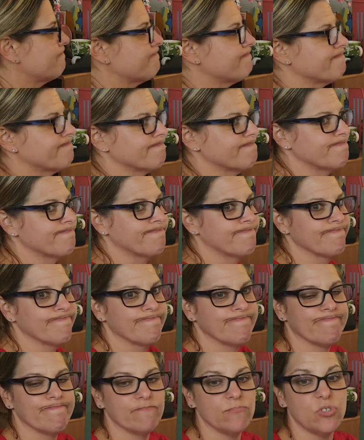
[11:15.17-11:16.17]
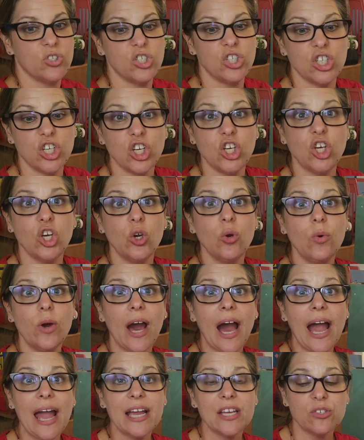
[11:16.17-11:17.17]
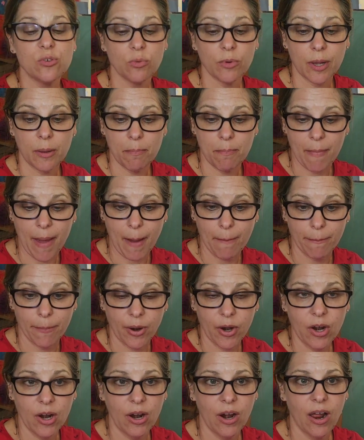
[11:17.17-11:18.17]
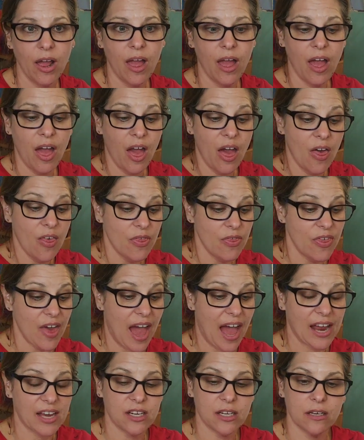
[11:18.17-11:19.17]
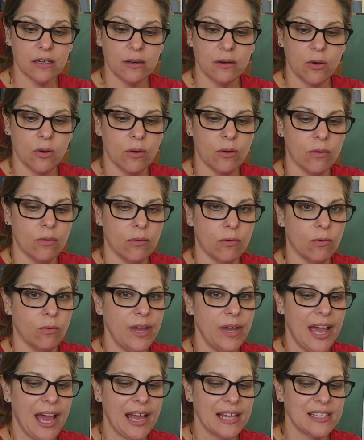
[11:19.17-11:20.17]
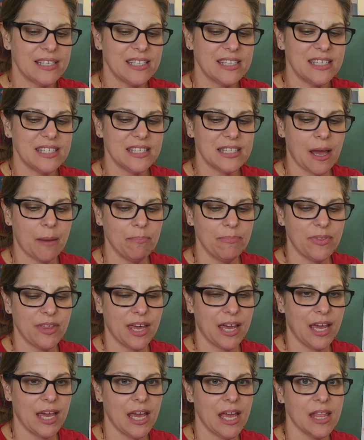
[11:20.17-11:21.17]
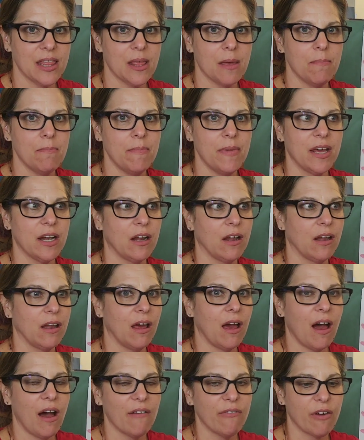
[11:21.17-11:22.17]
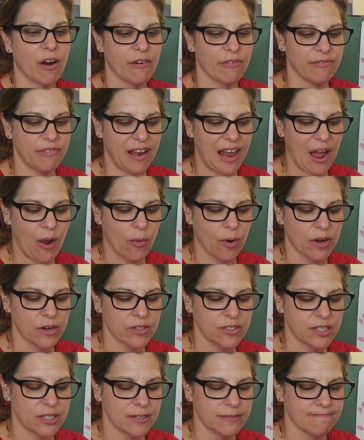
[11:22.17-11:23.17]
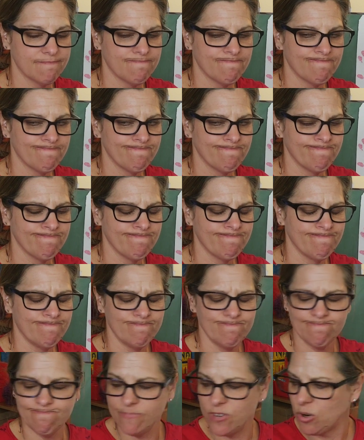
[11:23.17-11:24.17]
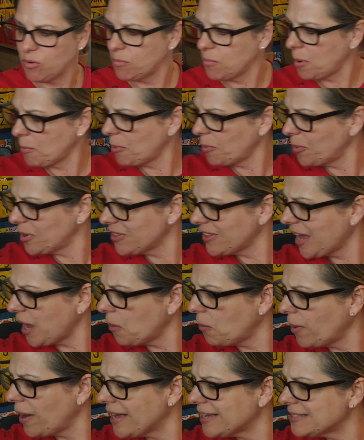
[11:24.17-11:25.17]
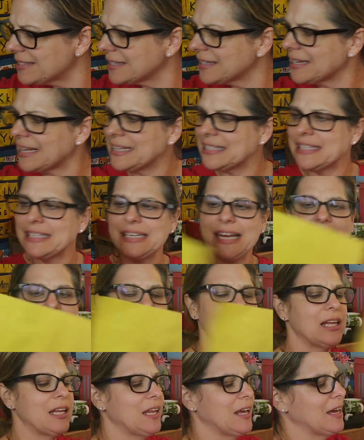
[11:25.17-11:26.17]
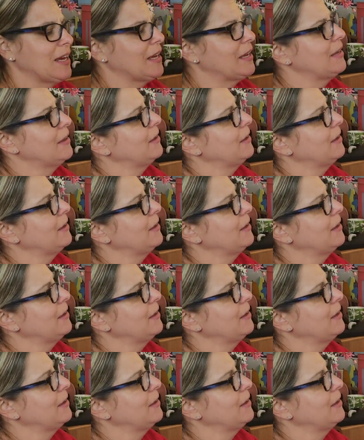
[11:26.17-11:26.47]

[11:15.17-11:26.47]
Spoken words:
Do you guys remember that we had something in the middle of our flowers? Remember what that was? Let's take a look.